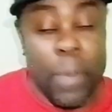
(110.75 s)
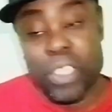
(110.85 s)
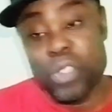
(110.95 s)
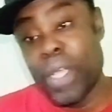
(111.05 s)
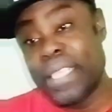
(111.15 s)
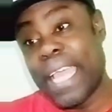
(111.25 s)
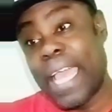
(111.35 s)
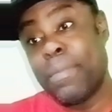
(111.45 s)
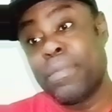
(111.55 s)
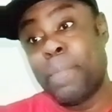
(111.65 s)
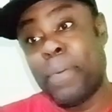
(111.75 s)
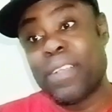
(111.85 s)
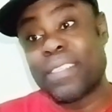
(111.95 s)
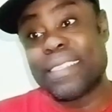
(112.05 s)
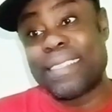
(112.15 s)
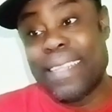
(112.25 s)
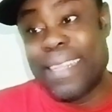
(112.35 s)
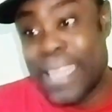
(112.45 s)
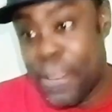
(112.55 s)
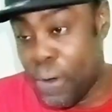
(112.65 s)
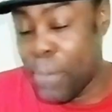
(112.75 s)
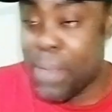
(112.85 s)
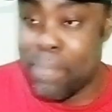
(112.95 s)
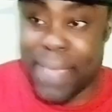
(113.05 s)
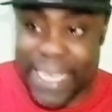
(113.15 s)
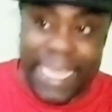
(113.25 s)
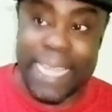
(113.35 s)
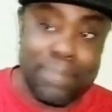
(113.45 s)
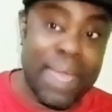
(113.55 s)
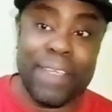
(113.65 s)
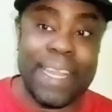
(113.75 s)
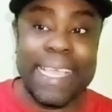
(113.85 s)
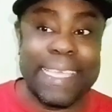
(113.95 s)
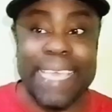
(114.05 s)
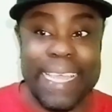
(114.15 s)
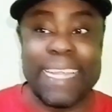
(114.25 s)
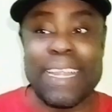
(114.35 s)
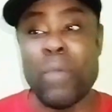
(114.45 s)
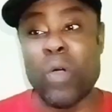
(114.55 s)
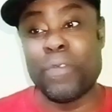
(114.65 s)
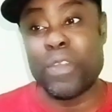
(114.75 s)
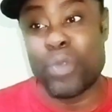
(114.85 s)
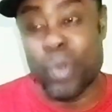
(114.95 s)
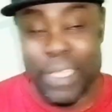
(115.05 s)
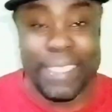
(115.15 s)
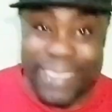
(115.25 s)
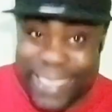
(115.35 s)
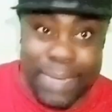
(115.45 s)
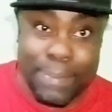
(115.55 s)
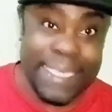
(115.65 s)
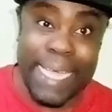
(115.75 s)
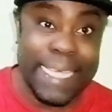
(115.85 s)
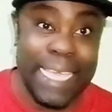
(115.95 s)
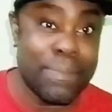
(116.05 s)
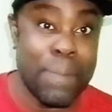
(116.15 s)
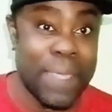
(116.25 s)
But this one time, the person lift up the metal barrel again and about to do the same thing again,